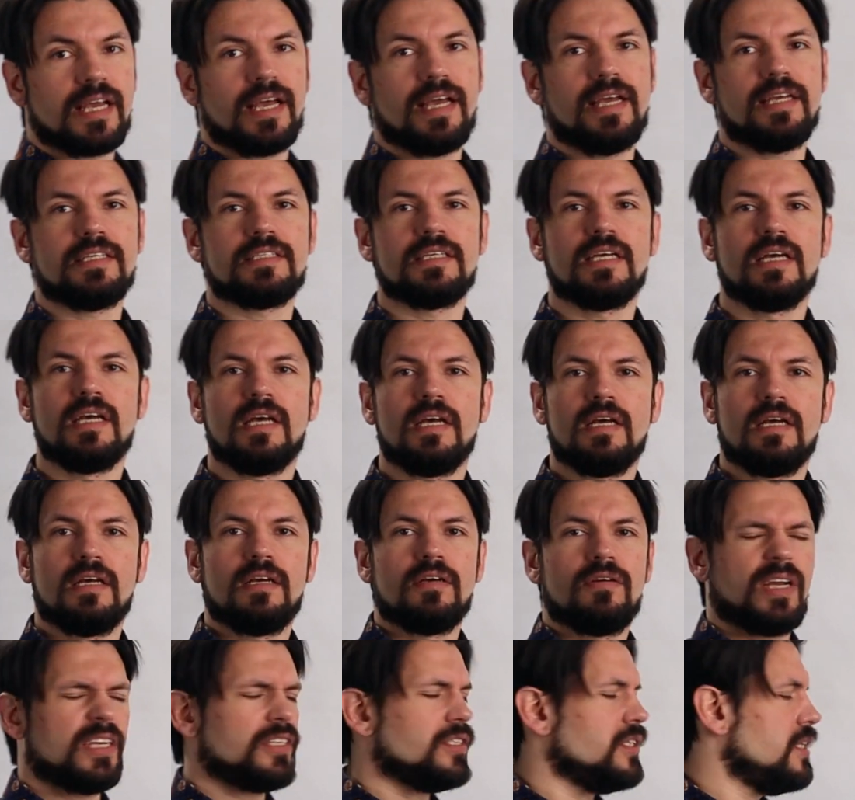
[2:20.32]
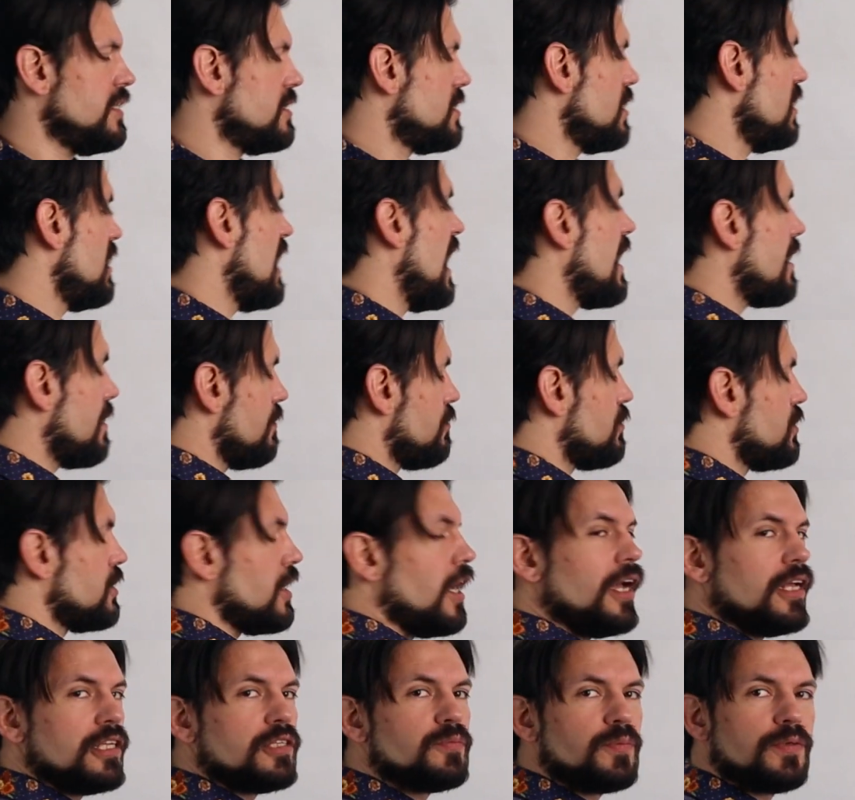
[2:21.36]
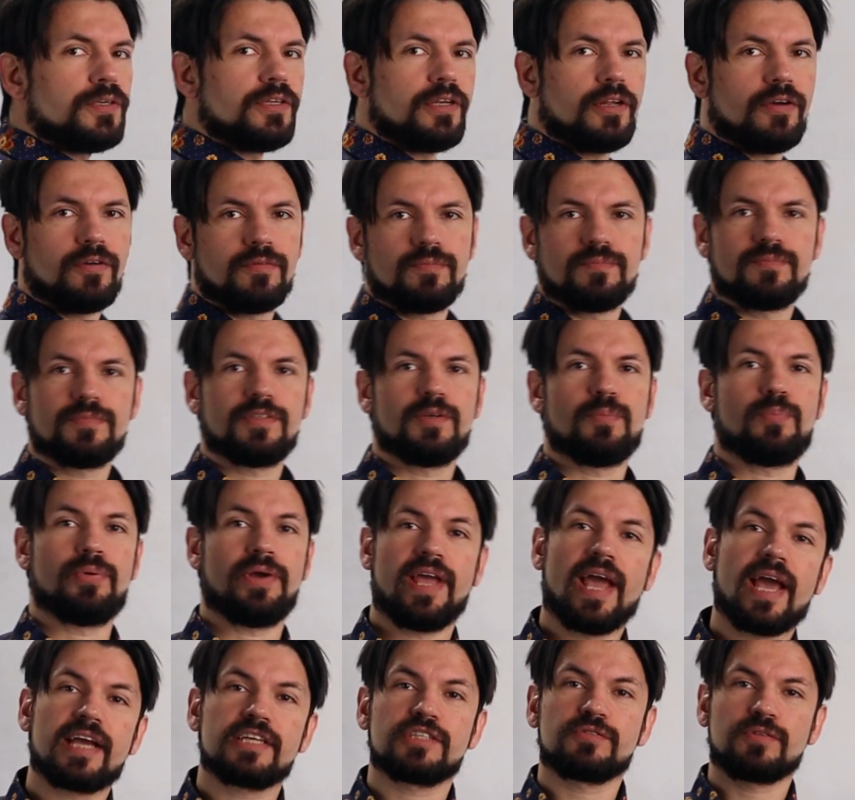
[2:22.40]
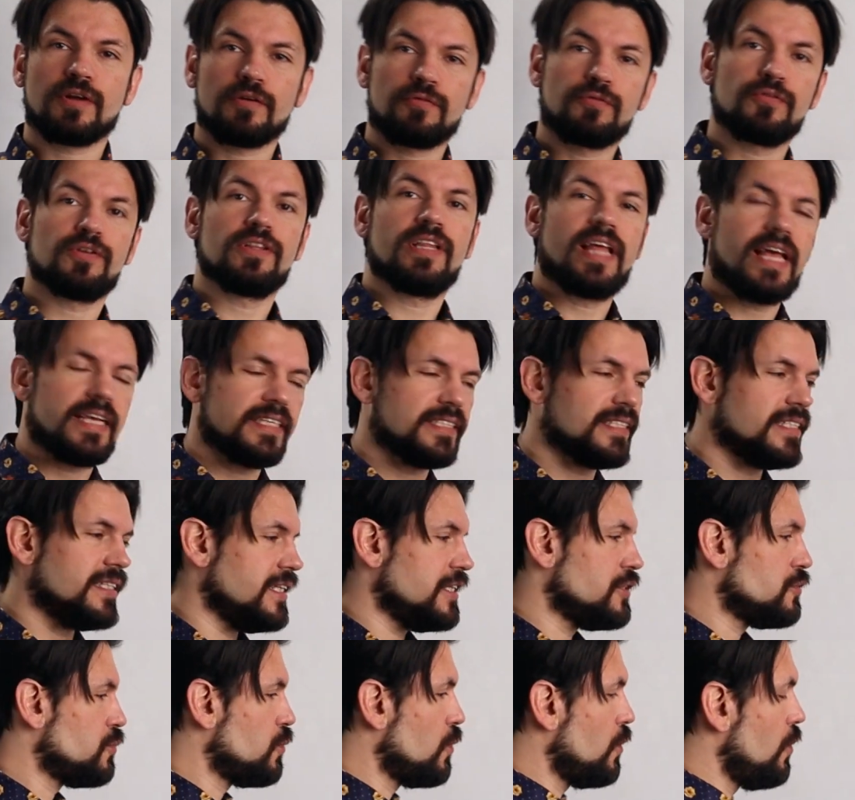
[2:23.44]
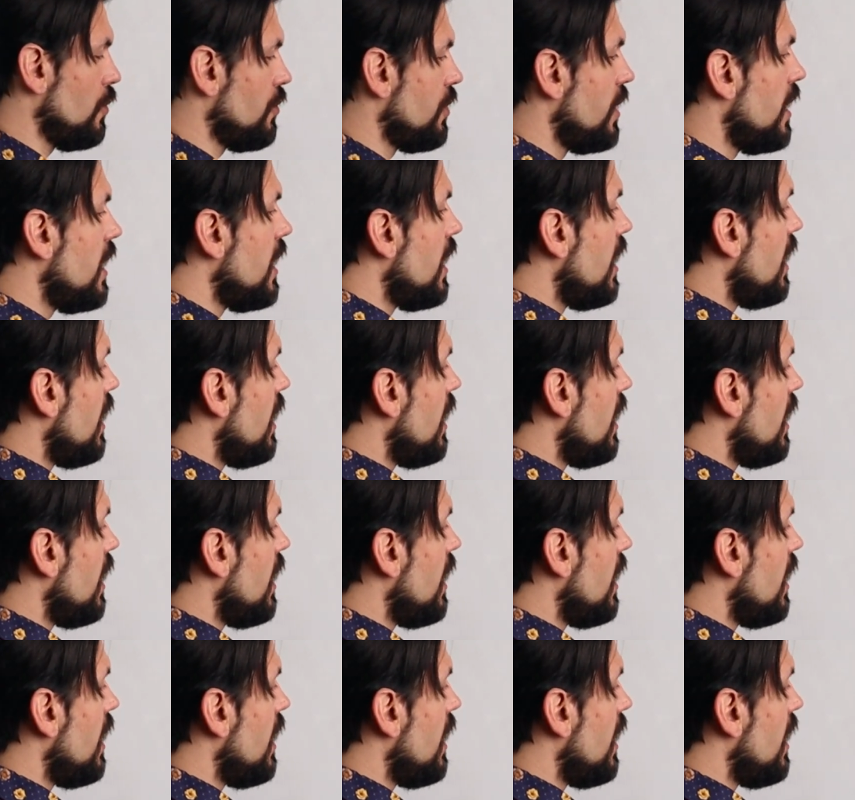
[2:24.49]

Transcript: case. Actually, it's a lack of size, but you know, you pay extra for less in this world.